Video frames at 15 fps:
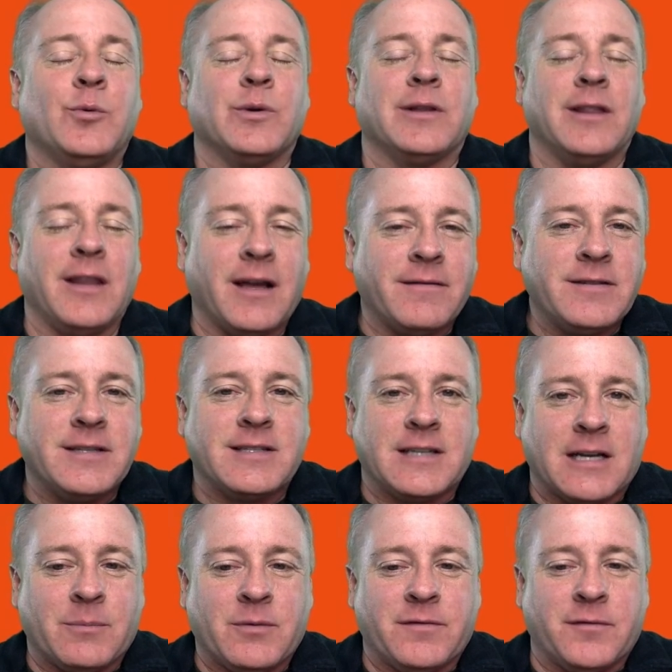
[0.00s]
Would love to
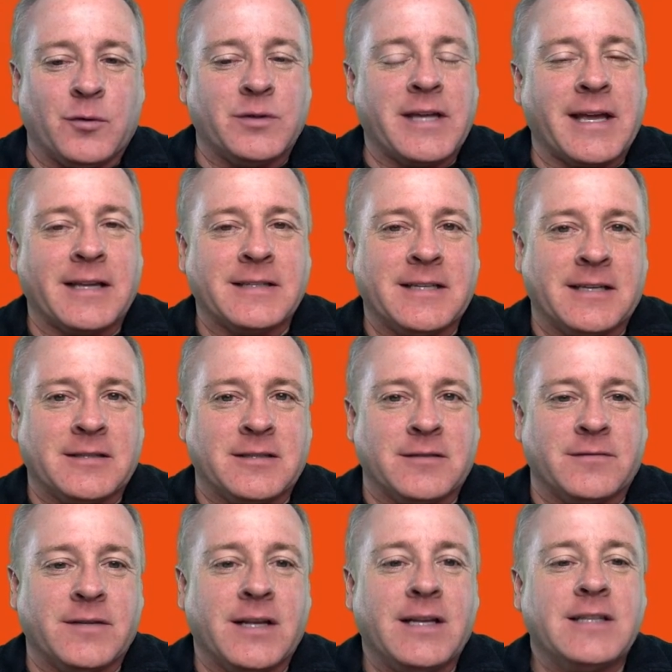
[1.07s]
set up a full day
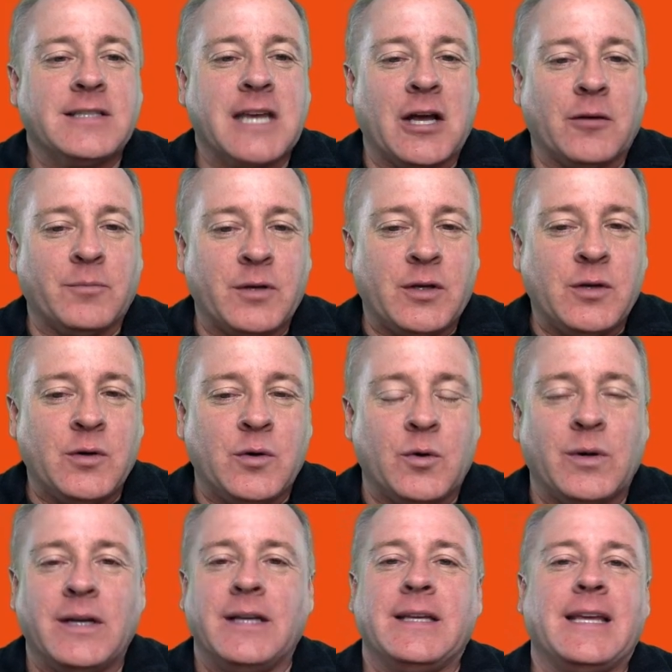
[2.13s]
intensive to help
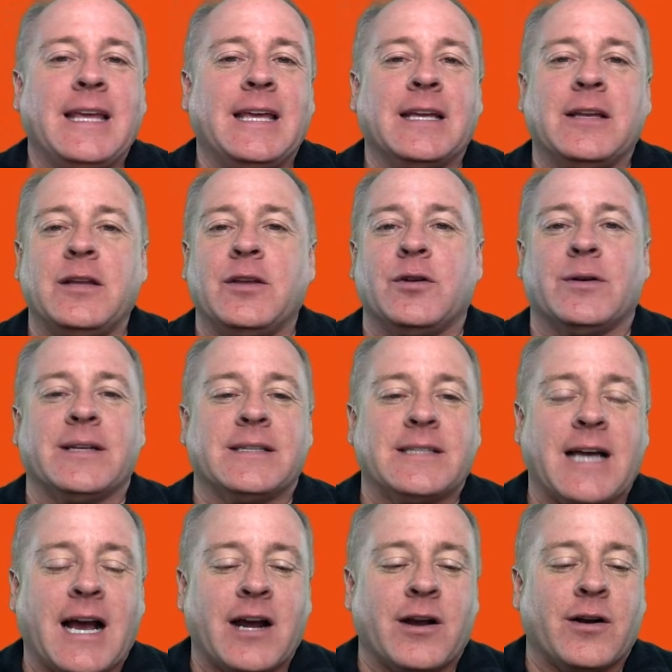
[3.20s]
you in your
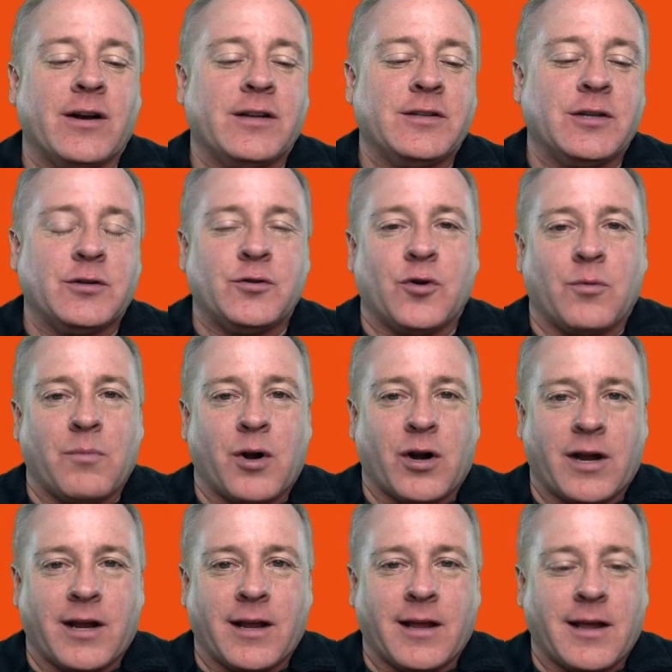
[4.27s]
entire digital
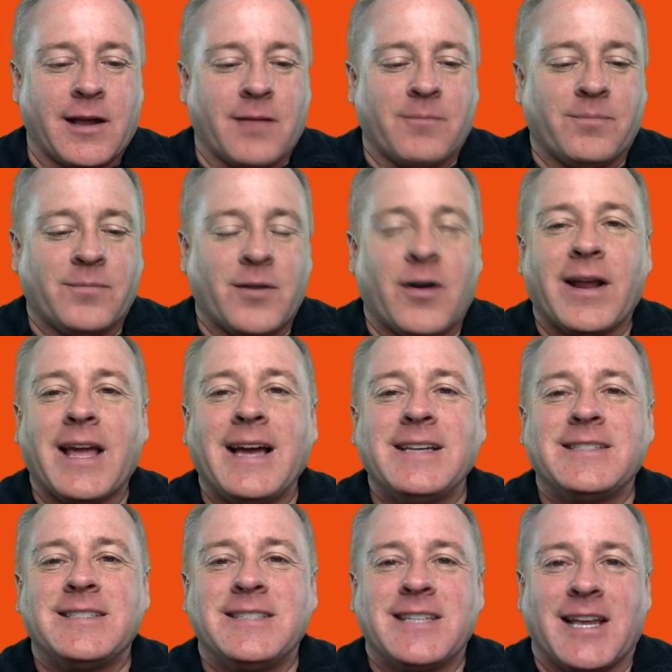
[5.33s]
marketing game. All right,
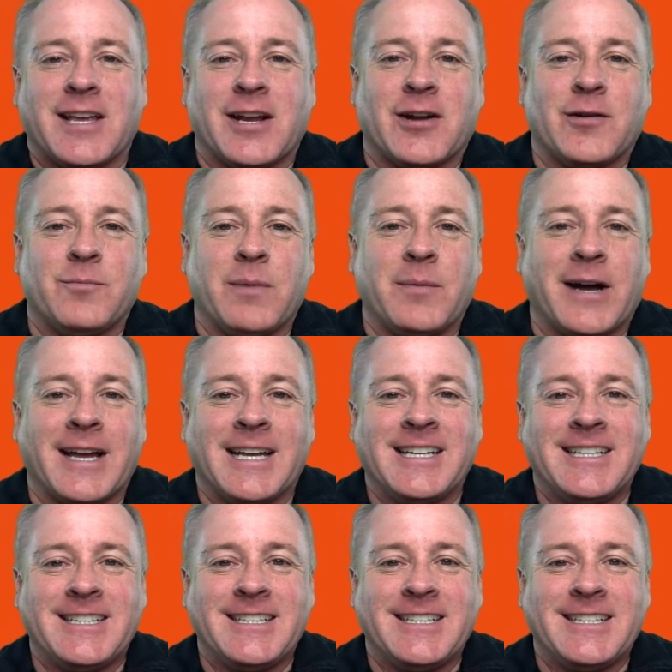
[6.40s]
guys, take care. Bye bye.